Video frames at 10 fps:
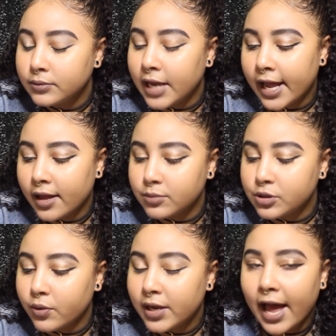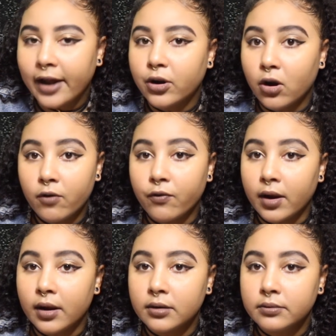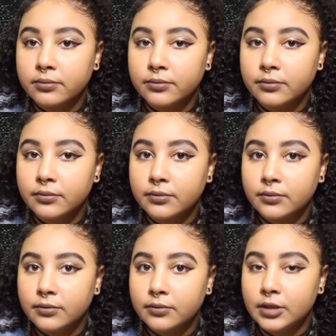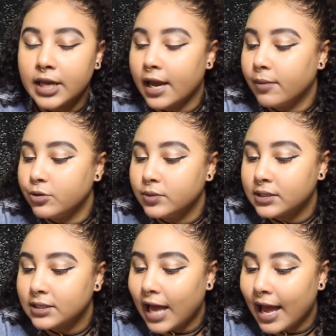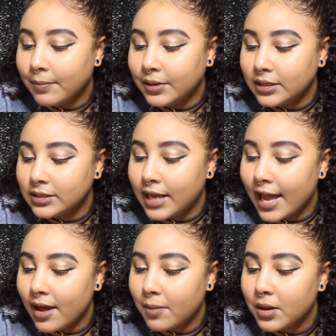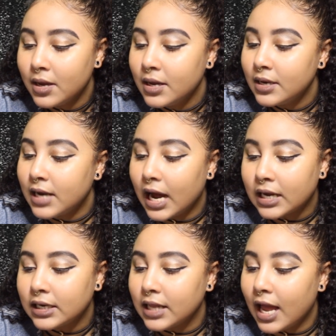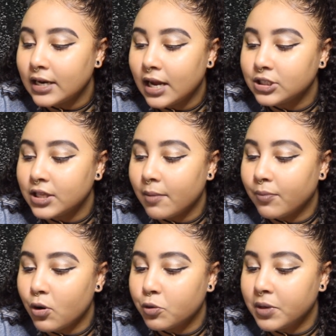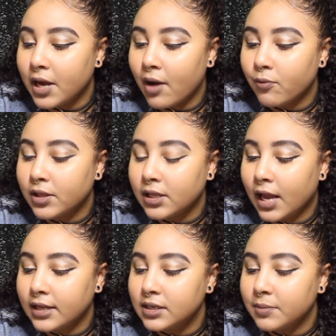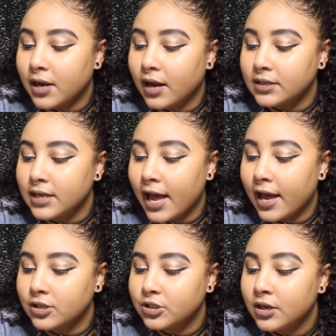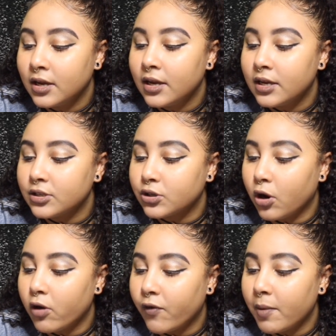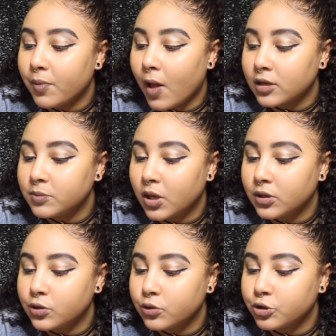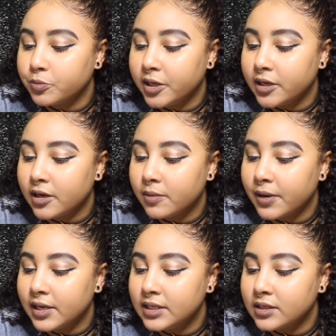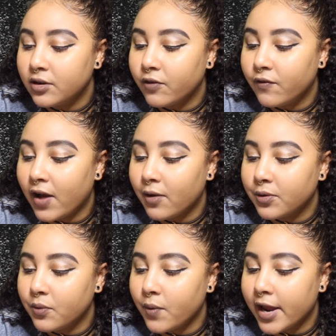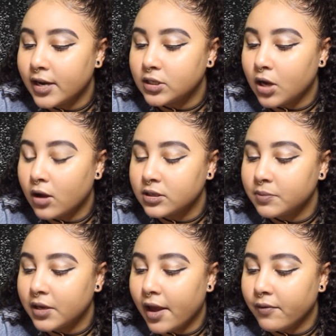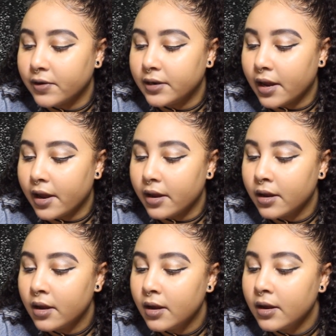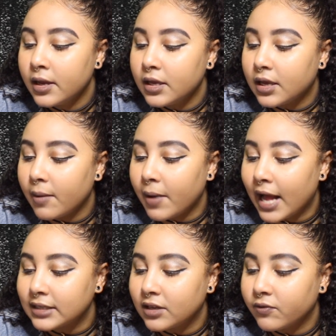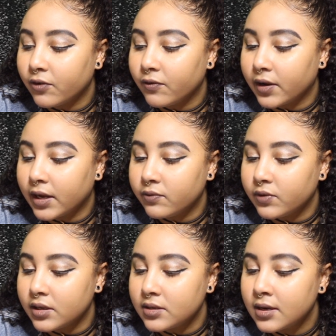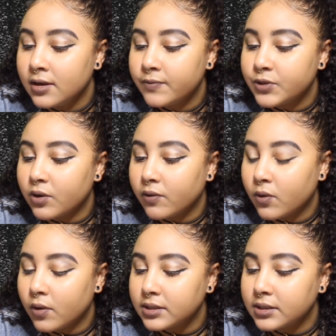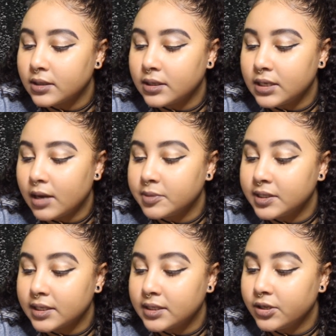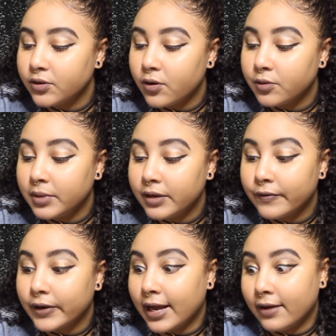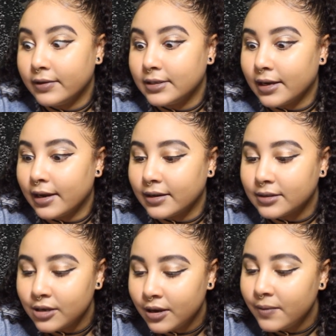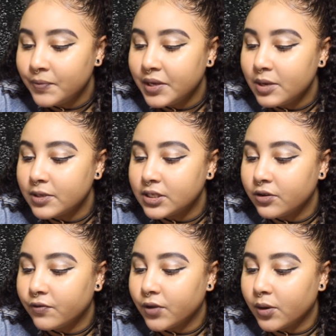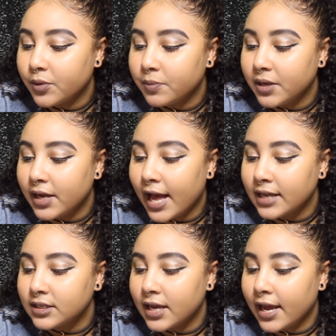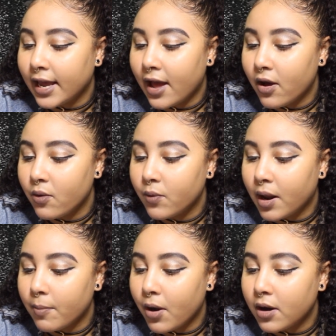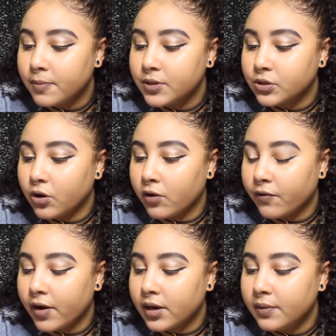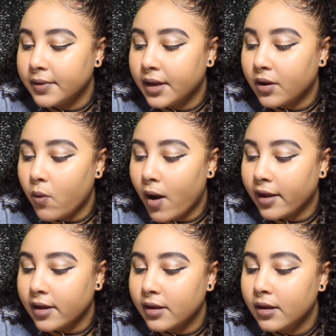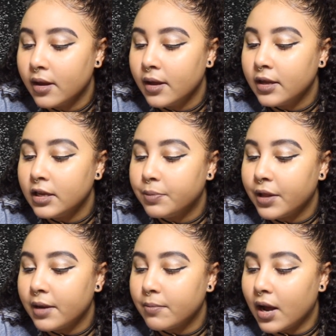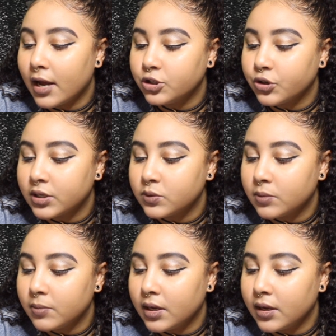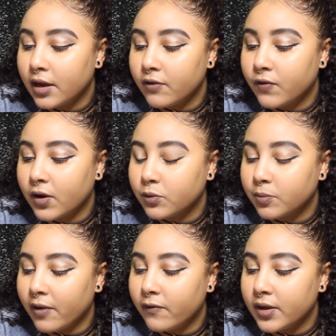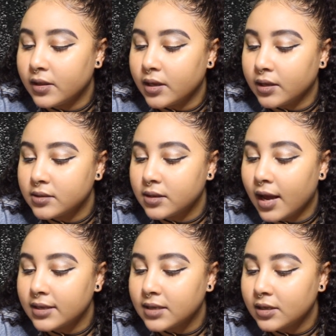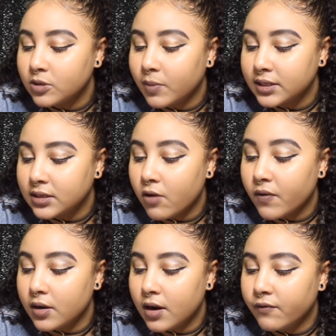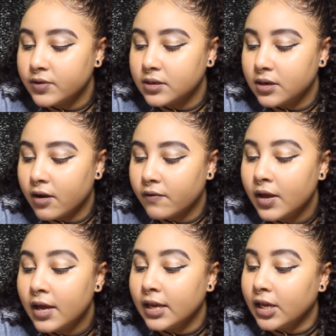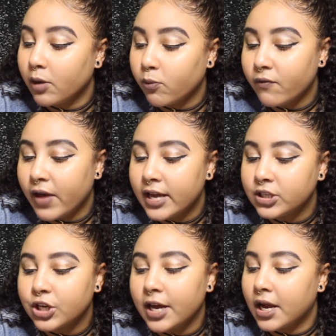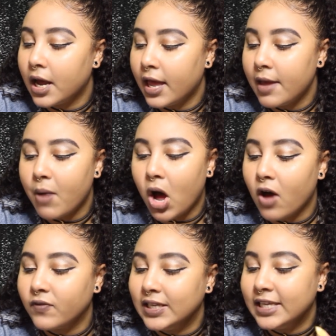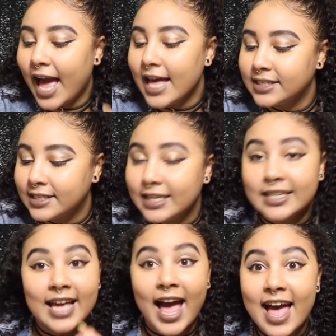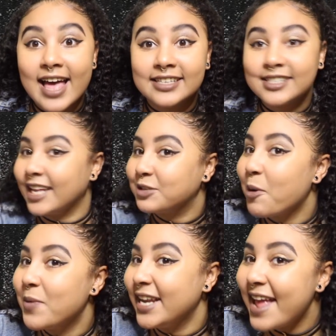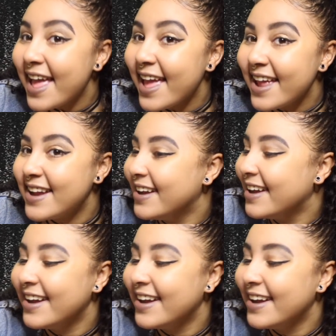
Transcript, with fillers: Damn, so he had a girlfriend. Damn, you was a side piece. Damn. Not gonna lie, Nadja, that broke me. I really liked him and got attached. His girlfriend blocked me on social media, but he still found a way to talk to me every day. He kept asking for forgiveness. So of course, the dumb 16-year-old me forgave his ass. He would still flirt with me, ask to hang out. When I brought up his girlfriend, he would get quiet. He played mind tricks with me and fucked with my feelings. I said to myself, enough is enough, get revenge and cut him off. Yes, yes, that's what we need.